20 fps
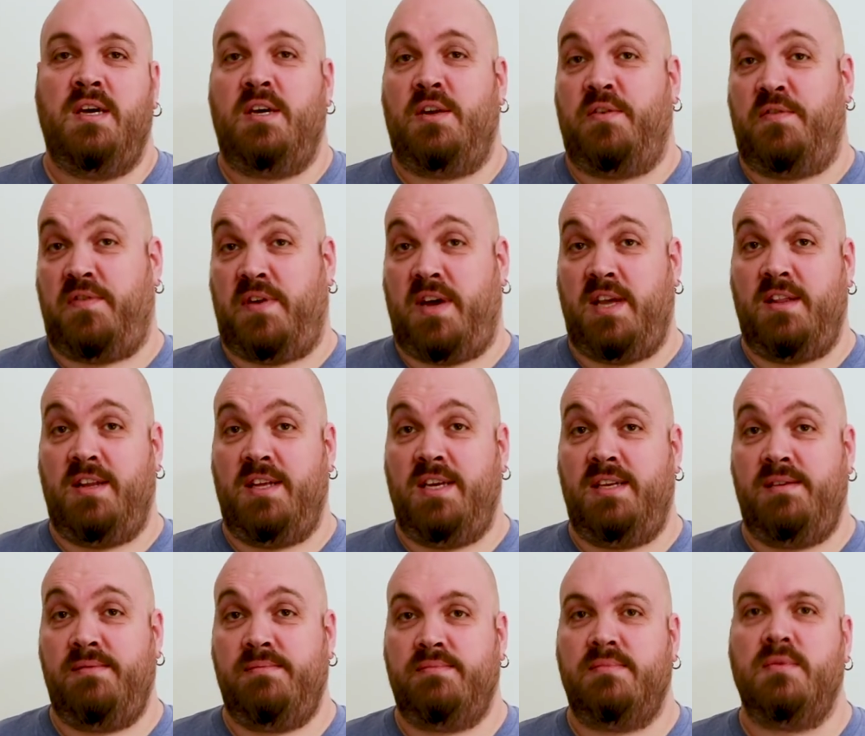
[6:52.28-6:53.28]
And
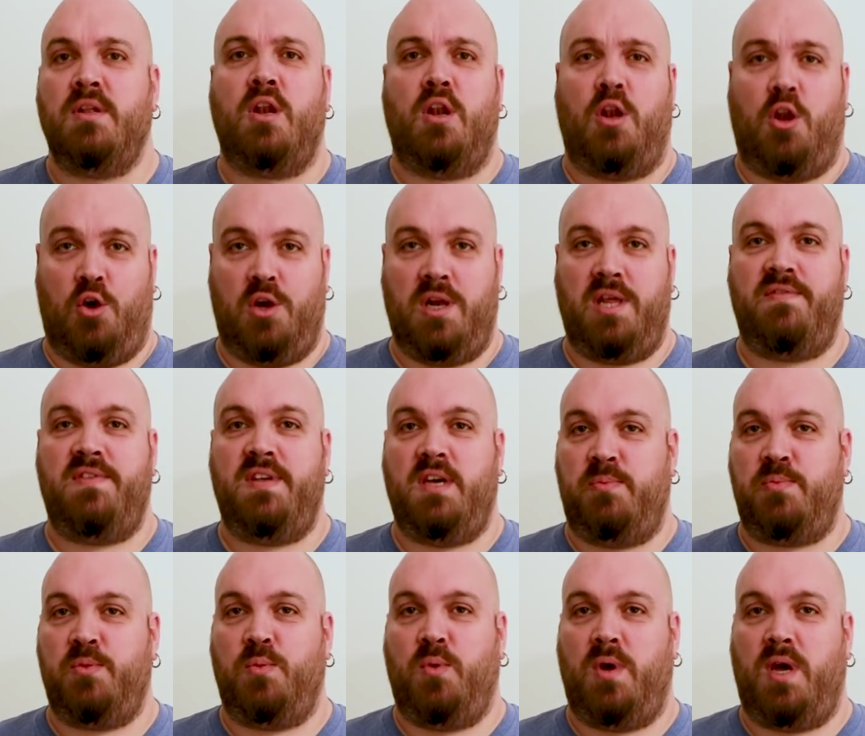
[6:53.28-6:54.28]
finally, long live the
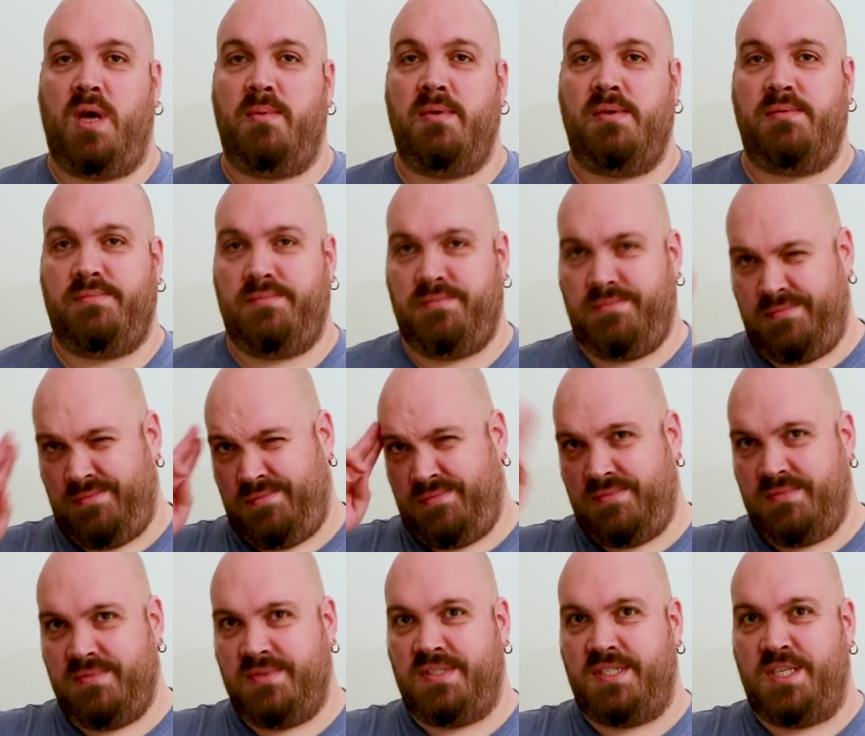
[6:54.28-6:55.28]
open web.
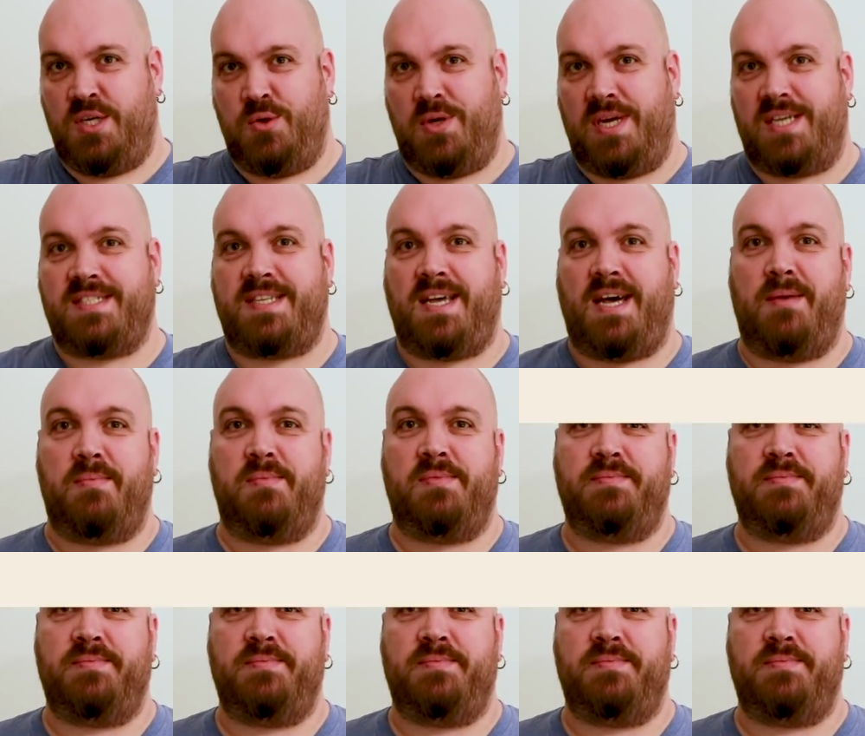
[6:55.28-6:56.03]
See you next time.